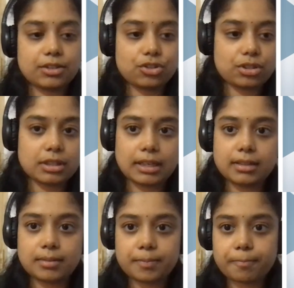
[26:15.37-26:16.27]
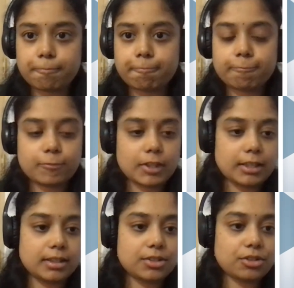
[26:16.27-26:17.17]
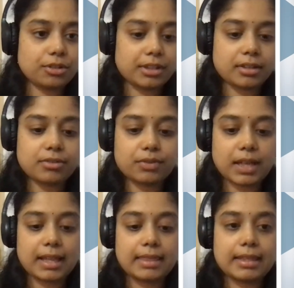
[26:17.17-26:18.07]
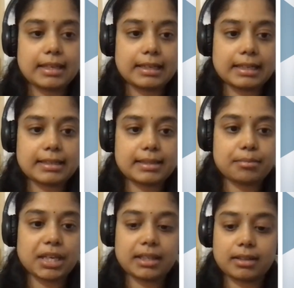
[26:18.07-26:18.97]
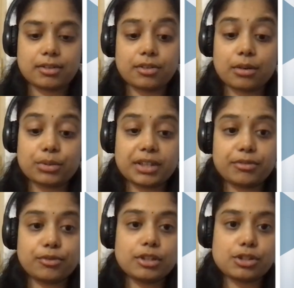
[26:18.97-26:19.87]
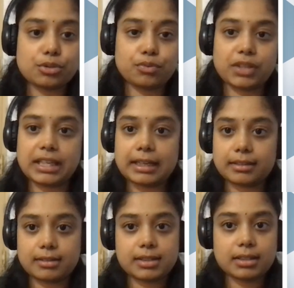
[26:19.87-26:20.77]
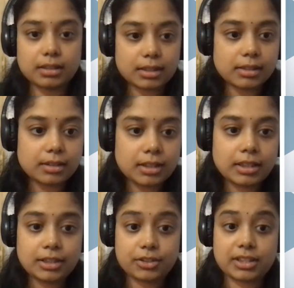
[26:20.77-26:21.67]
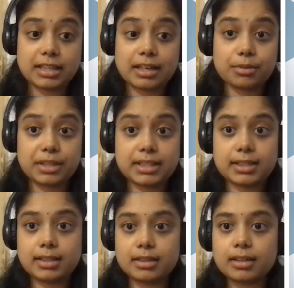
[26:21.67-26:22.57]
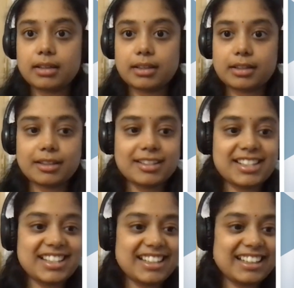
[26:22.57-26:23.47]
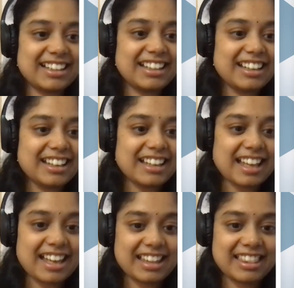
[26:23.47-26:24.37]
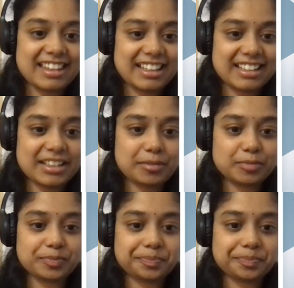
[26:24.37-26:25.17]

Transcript: H10. Yeah, that's good enough. And then let's make it rounded full so we get a circle. You see how easy it is. And then